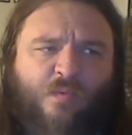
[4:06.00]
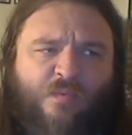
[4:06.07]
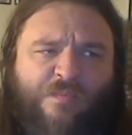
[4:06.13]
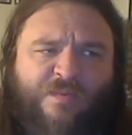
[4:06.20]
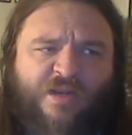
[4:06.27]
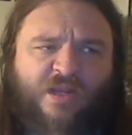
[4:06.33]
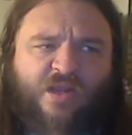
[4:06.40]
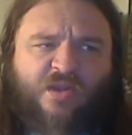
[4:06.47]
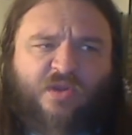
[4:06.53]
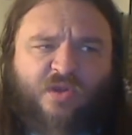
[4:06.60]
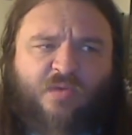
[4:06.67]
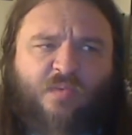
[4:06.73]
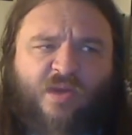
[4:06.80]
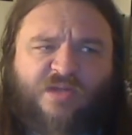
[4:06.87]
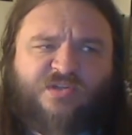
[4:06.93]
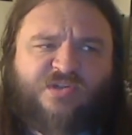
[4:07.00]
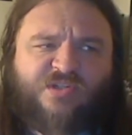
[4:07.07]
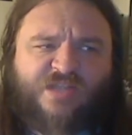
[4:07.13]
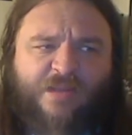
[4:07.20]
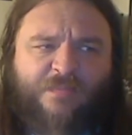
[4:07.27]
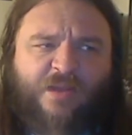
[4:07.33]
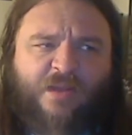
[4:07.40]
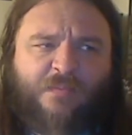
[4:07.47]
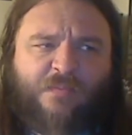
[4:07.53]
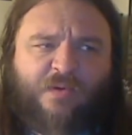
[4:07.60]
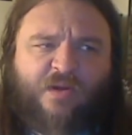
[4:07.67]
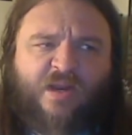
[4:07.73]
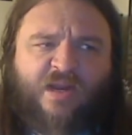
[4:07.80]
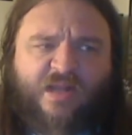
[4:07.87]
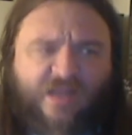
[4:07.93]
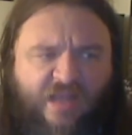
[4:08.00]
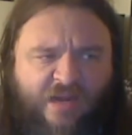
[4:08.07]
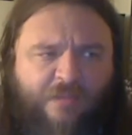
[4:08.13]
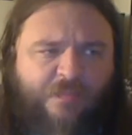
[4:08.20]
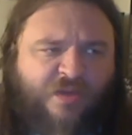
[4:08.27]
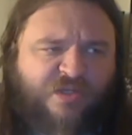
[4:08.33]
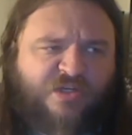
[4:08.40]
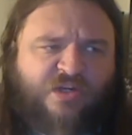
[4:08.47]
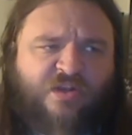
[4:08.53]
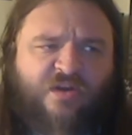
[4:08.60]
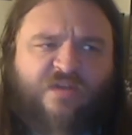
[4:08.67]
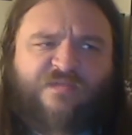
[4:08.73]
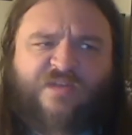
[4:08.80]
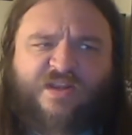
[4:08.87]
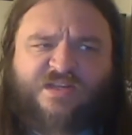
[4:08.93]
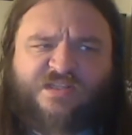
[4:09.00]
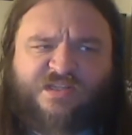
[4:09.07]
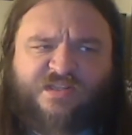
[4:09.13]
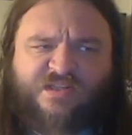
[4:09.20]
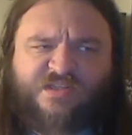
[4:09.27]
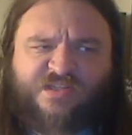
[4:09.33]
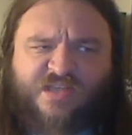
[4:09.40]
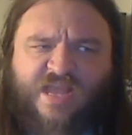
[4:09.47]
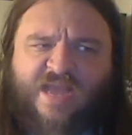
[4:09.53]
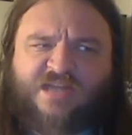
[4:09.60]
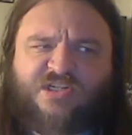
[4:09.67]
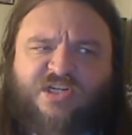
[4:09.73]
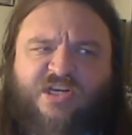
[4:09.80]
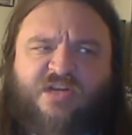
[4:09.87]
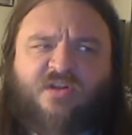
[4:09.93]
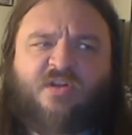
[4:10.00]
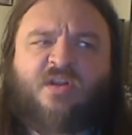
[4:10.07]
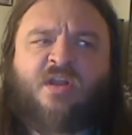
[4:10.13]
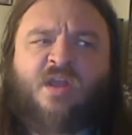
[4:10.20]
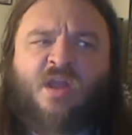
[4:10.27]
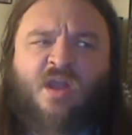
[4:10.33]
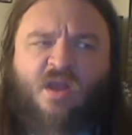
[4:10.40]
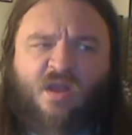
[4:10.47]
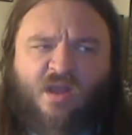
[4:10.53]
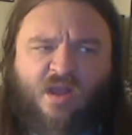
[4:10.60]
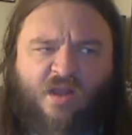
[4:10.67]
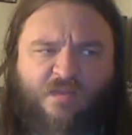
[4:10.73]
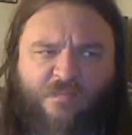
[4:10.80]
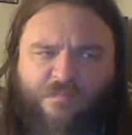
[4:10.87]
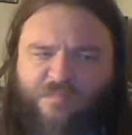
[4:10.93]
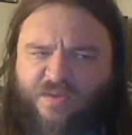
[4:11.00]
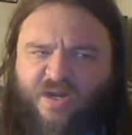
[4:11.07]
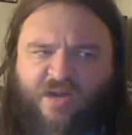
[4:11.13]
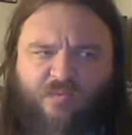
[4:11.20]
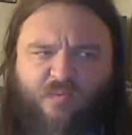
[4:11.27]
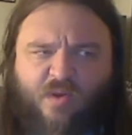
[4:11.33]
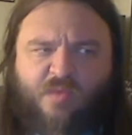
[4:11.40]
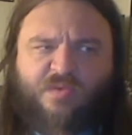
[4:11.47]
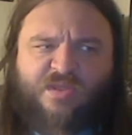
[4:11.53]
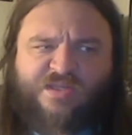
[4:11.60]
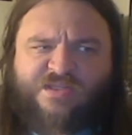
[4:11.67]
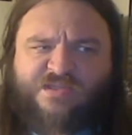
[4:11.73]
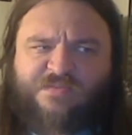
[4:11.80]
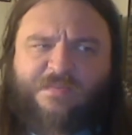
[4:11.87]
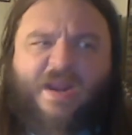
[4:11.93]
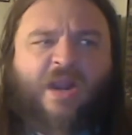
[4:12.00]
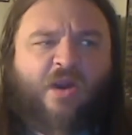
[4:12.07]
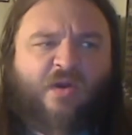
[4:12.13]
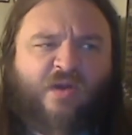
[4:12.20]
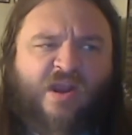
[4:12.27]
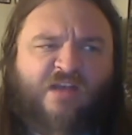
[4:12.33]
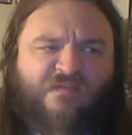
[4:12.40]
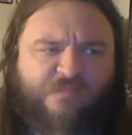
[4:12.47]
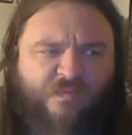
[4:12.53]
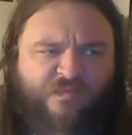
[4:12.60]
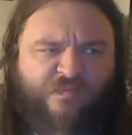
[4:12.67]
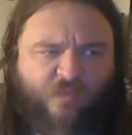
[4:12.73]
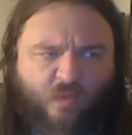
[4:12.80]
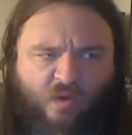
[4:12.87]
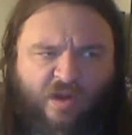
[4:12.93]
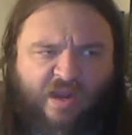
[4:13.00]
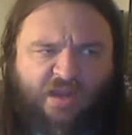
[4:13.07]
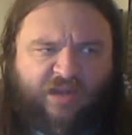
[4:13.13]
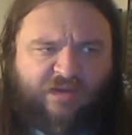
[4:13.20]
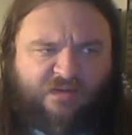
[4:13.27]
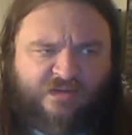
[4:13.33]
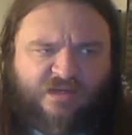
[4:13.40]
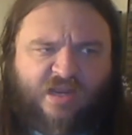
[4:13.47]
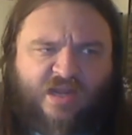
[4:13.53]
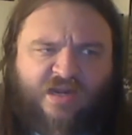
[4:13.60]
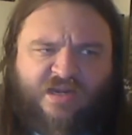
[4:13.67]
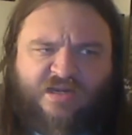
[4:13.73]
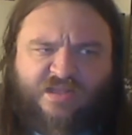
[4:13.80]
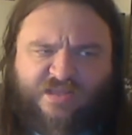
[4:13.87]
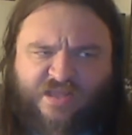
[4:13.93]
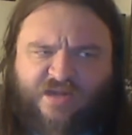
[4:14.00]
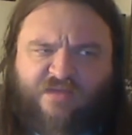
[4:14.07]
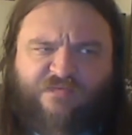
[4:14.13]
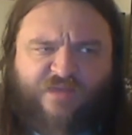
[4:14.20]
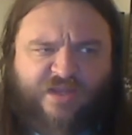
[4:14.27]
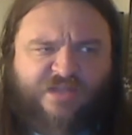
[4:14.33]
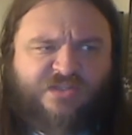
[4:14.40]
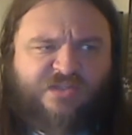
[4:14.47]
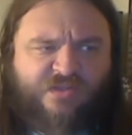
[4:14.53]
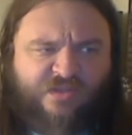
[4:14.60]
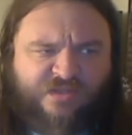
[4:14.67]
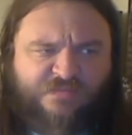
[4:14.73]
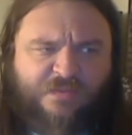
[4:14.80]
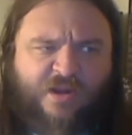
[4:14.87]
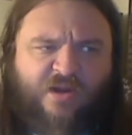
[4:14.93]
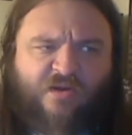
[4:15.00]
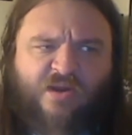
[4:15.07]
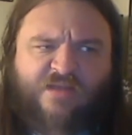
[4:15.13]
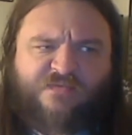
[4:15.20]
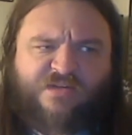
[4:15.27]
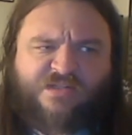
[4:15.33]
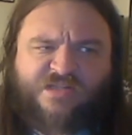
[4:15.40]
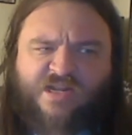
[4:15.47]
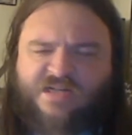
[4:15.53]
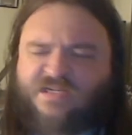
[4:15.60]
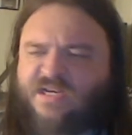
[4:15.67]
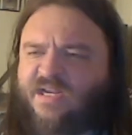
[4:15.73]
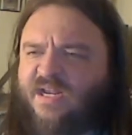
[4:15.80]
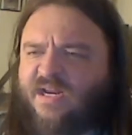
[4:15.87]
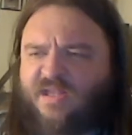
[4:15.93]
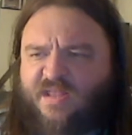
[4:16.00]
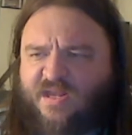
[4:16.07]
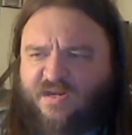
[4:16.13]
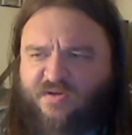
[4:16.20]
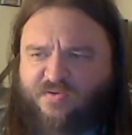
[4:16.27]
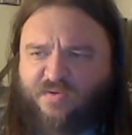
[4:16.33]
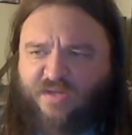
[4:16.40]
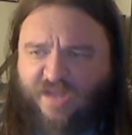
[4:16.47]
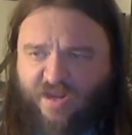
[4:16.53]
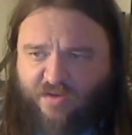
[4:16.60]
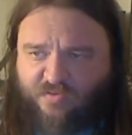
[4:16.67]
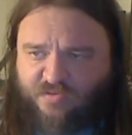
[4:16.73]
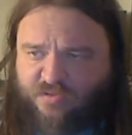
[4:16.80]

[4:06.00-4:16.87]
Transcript: be a good Watch Your Step helper, and I got a bunch of good advice on the Slack channel, but I wrote this paragraph before I got any of that advice, so this paragraph does not take any of that into account.